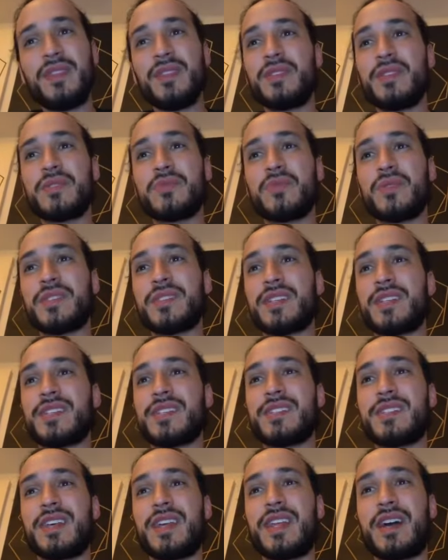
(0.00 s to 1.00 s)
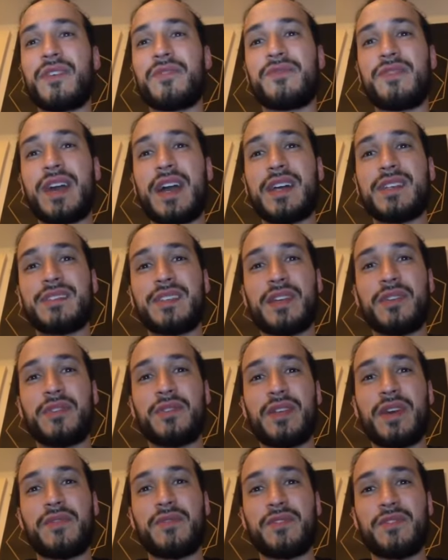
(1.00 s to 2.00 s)
this one's gonna sell out fast. I know
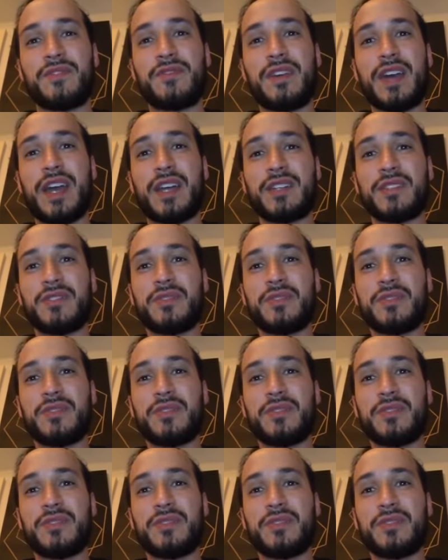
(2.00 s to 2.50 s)
that for a fact.